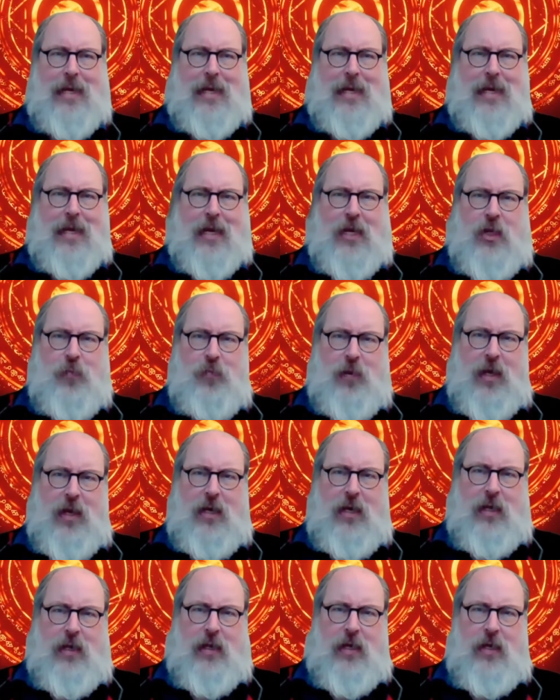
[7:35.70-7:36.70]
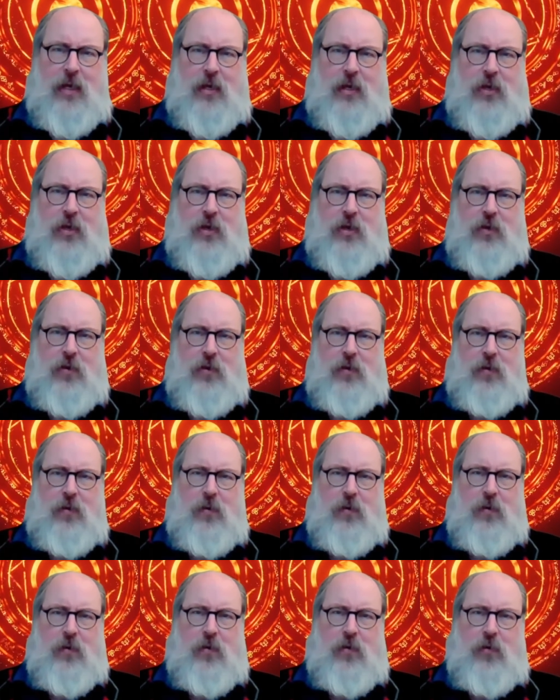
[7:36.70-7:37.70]
explaining things to
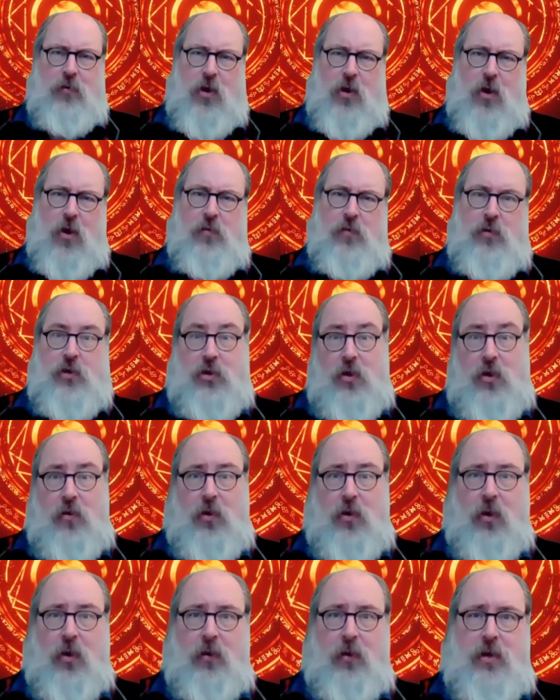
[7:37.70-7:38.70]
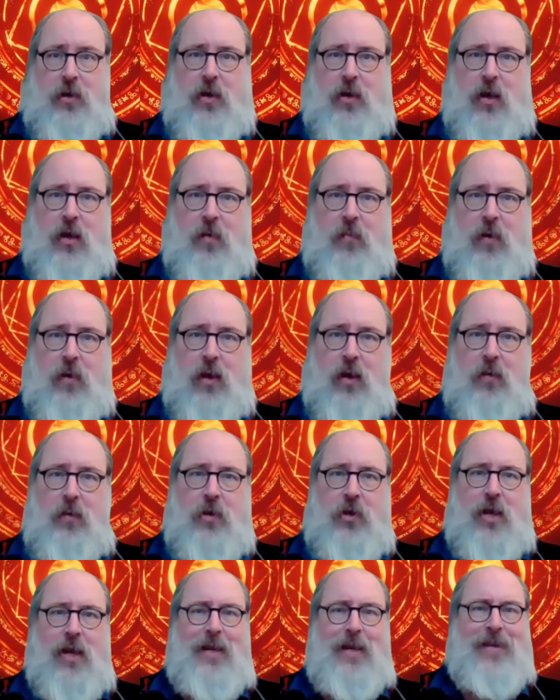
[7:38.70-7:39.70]
grown so-called educated men,
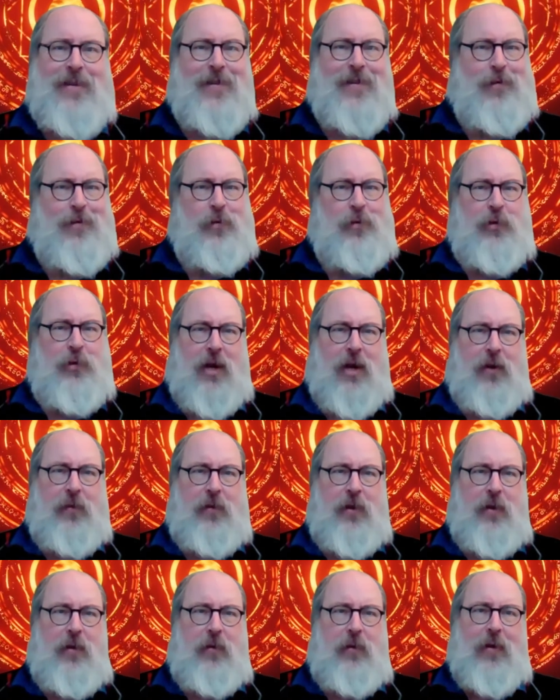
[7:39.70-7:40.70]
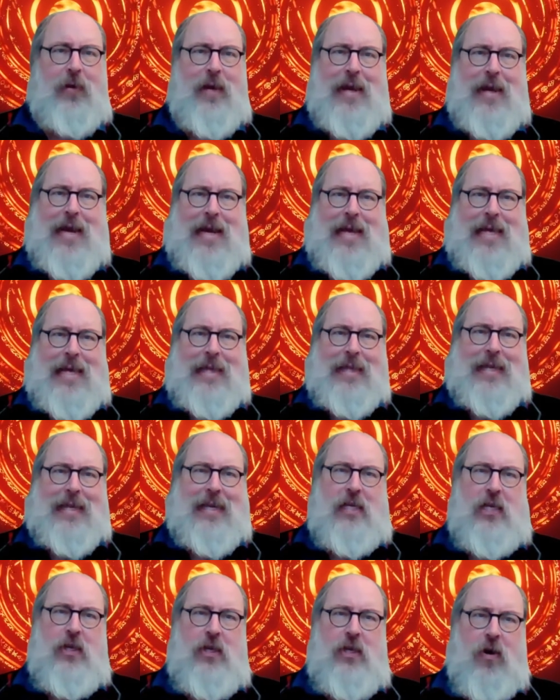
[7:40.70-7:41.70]
which any schoolchild knows,
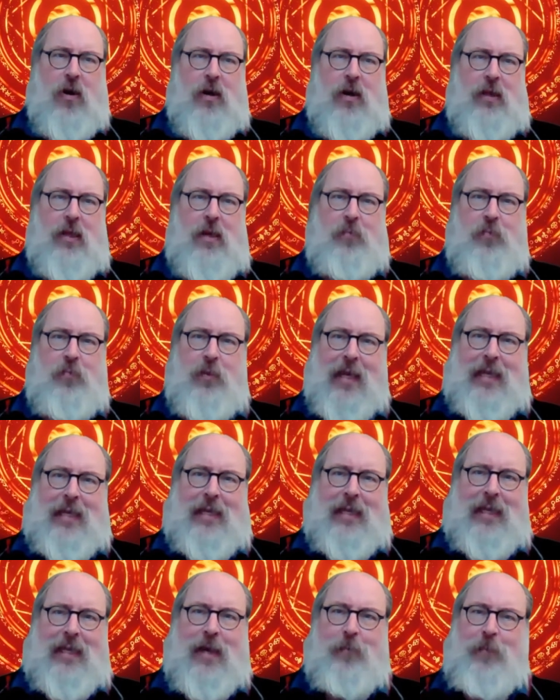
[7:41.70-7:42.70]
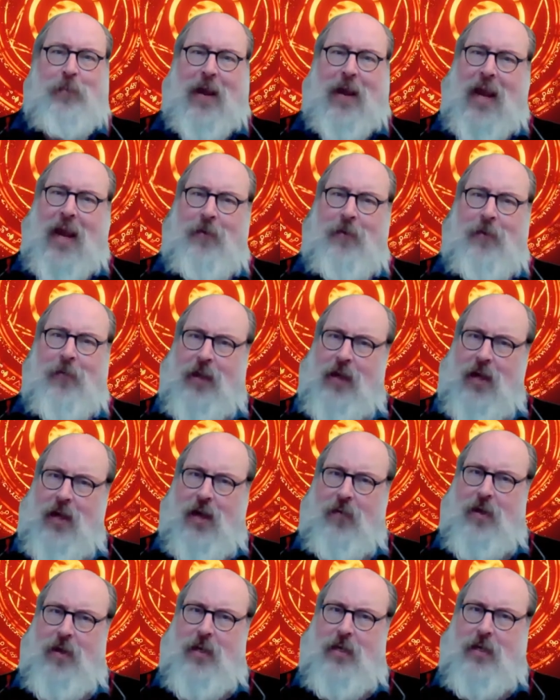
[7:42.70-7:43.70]
things starkly, blatantly, and painfully
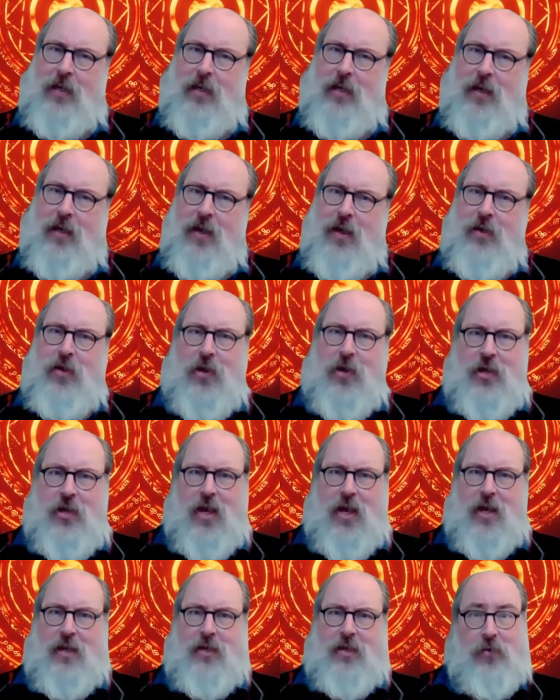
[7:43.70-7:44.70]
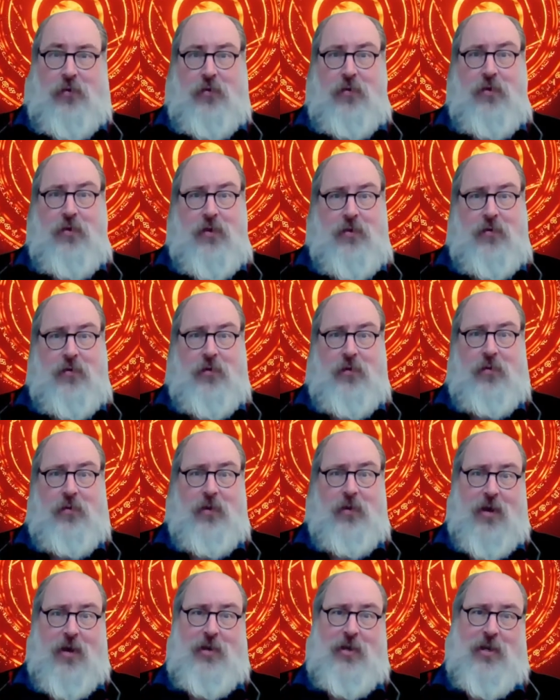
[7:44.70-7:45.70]
obvious, such as that truth is true,
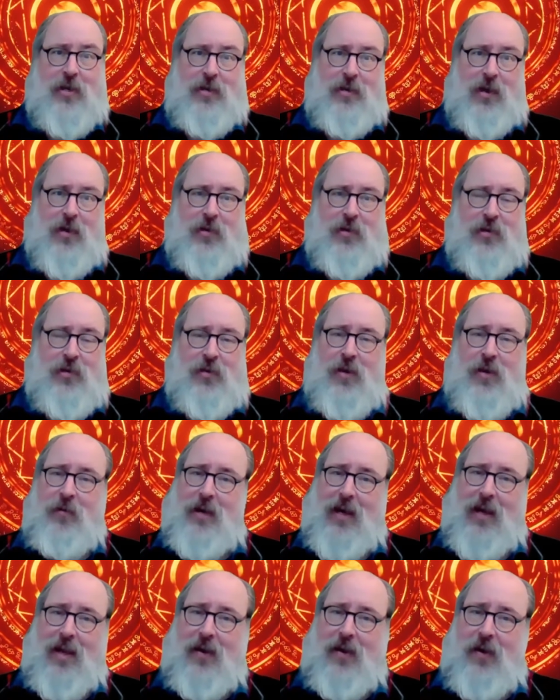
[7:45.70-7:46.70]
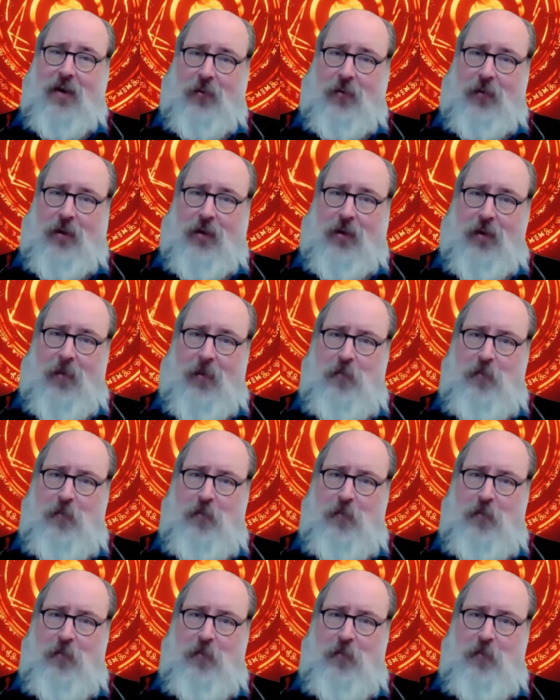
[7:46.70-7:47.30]
logic is logical, and reality is real.